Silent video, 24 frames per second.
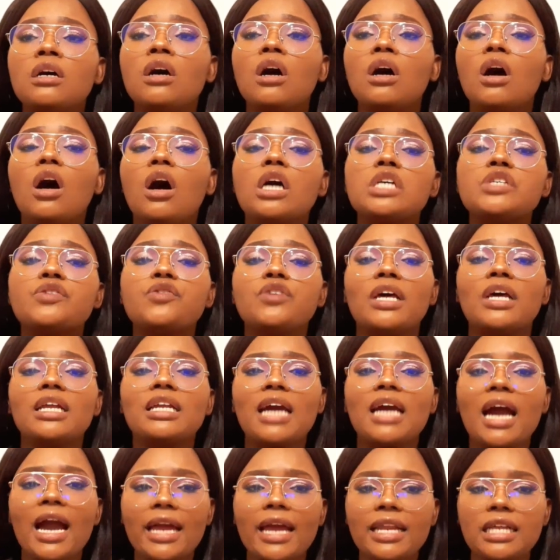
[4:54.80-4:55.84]
ask for that
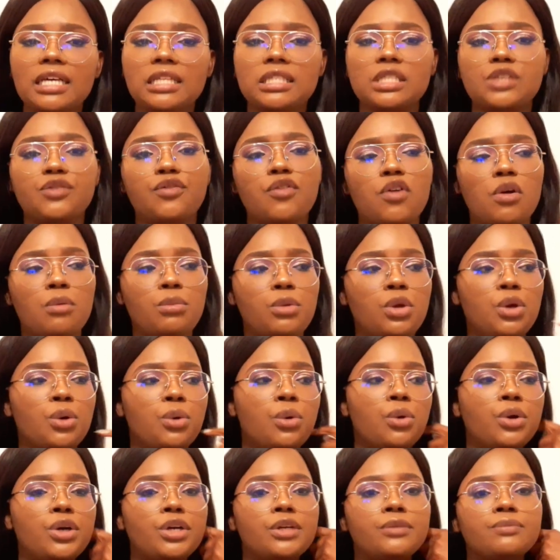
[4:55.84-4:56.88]
guidance from
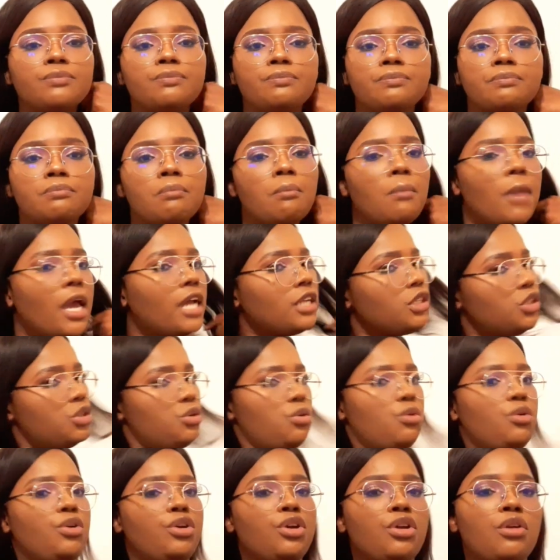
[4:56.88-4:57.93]
your
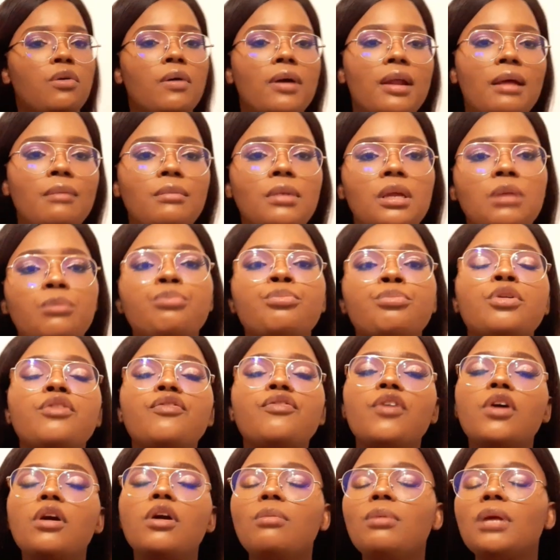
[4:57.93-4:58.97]
mentor, you know what I mean?
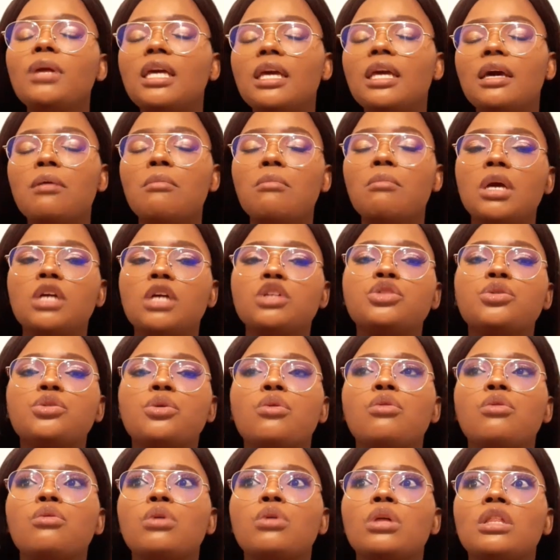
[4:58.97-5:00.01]
Preferably get a
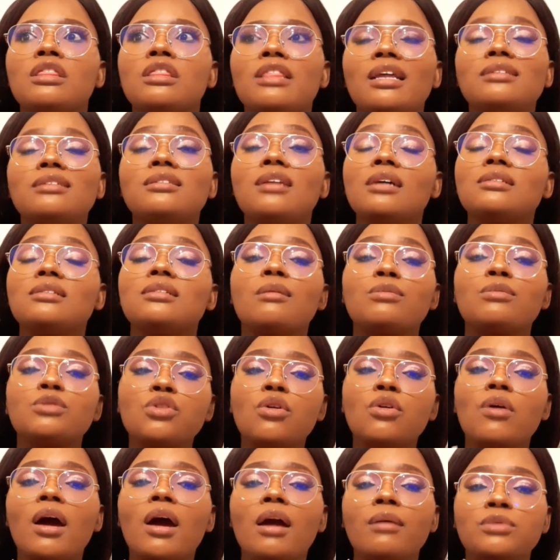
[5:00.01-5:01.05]
mentor that does
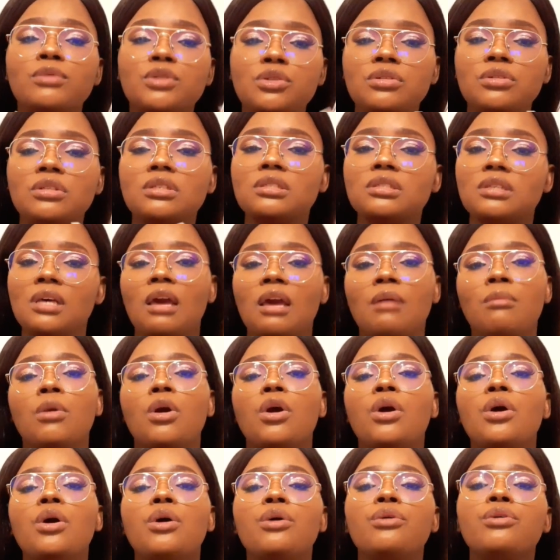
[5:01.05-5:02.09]
subscribe to the same
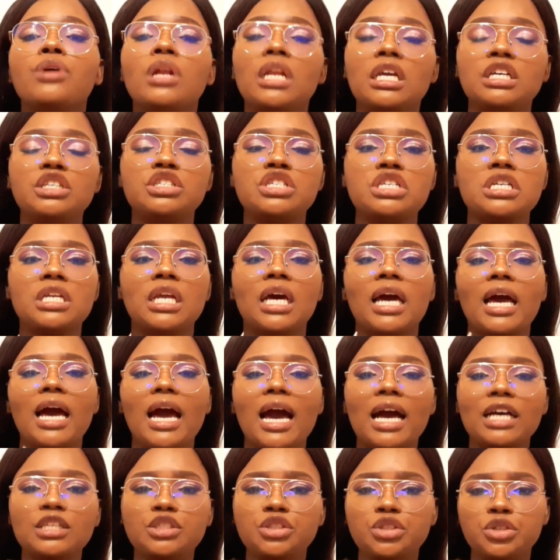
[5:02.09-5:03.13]
religion
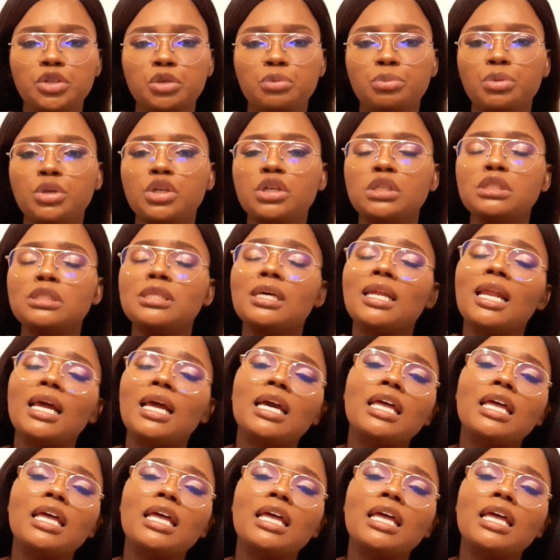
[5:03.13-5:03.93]
as you, because then like